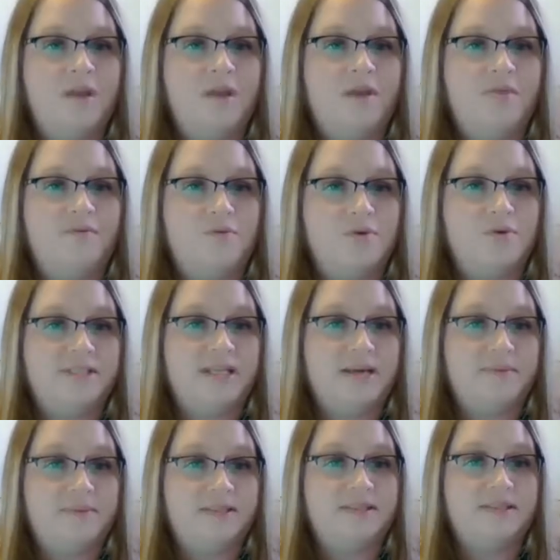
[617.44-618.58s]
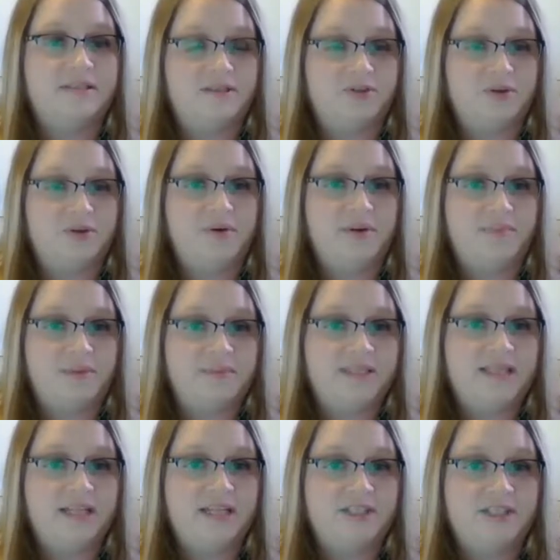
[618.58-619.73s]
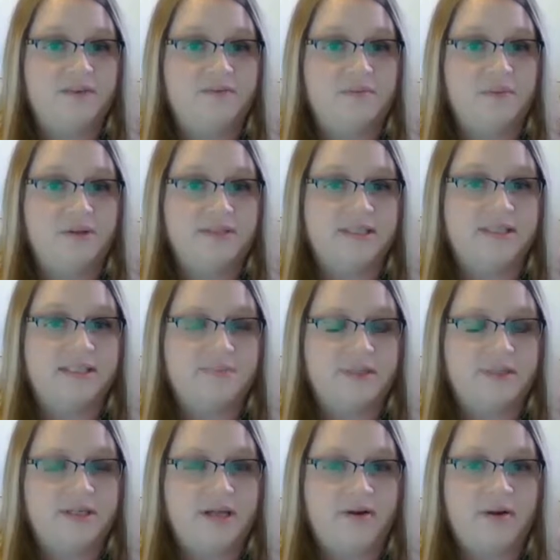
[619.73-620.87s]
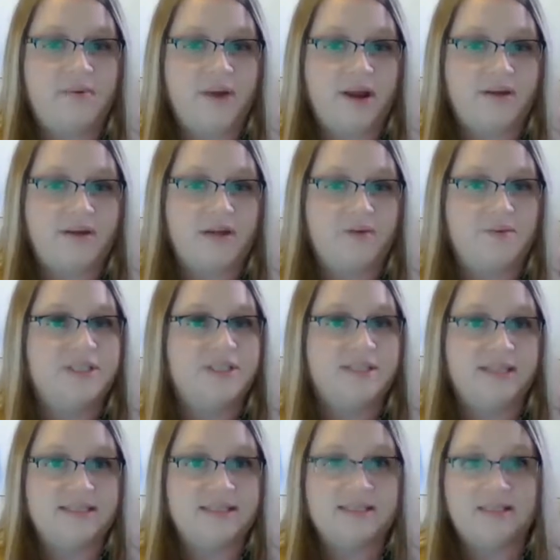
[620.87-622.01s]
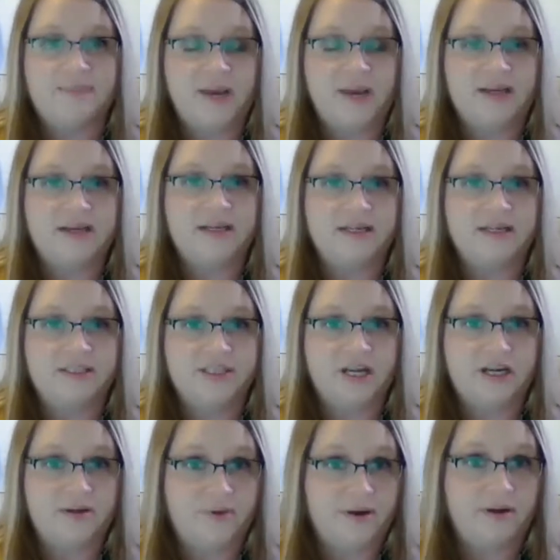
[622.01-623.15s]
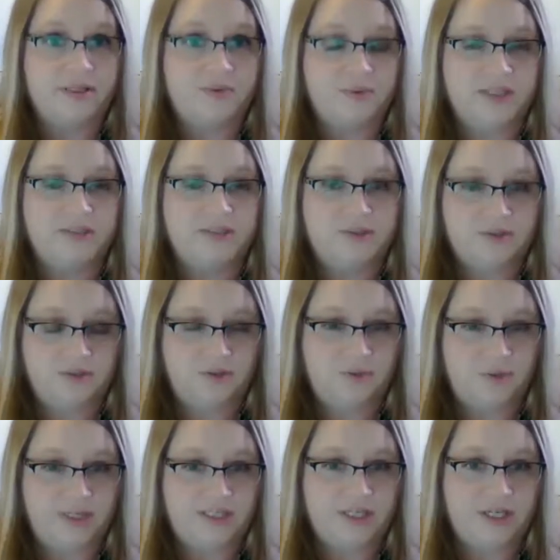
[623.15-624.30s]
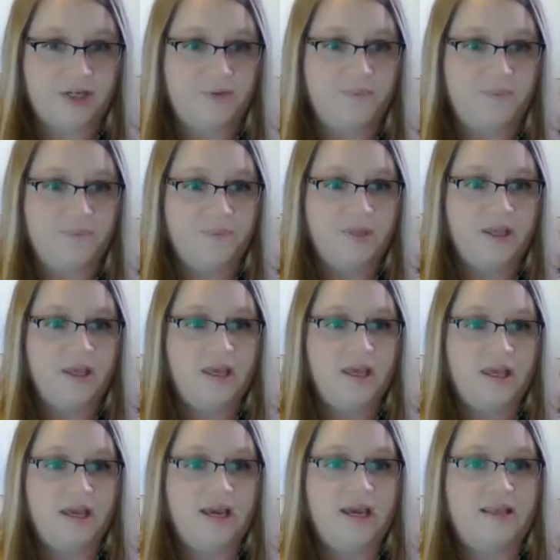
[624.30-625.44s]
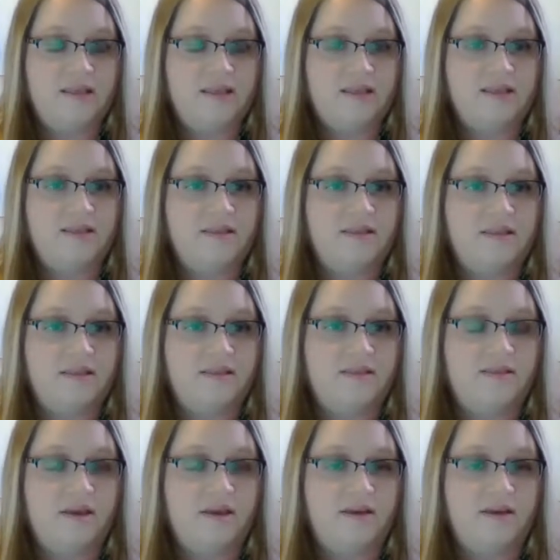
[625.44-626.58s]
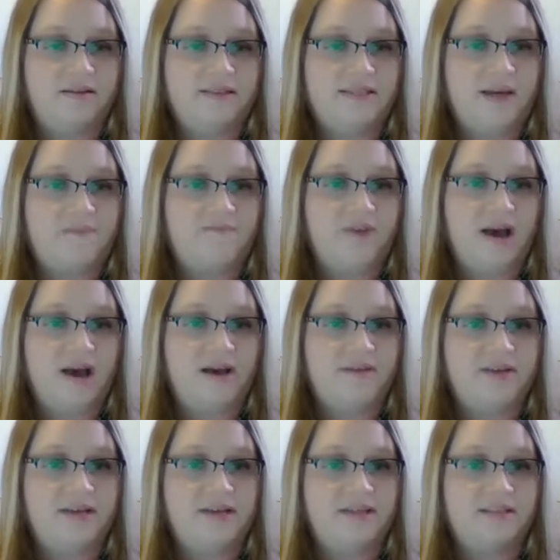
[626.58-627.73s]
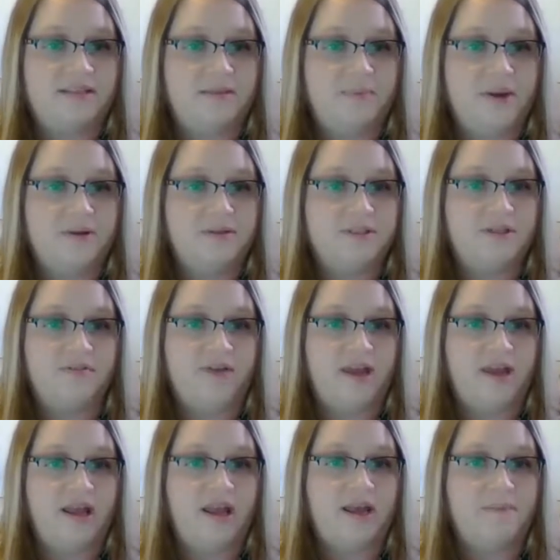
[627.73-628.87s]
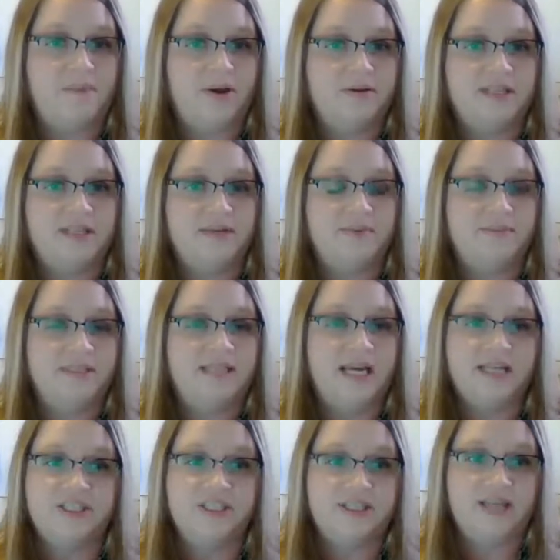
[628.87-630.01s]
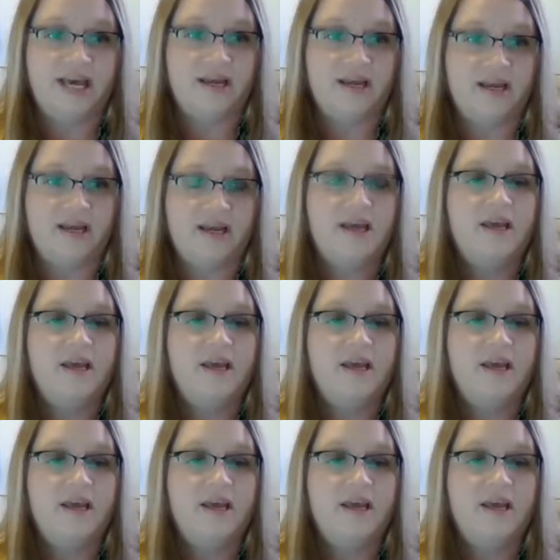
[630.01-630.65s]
The fourth step is true implementation of the multidisciplinary rounding, which is anticipated in January 2022. And then the step 5 is the post-survey and post-implementation data.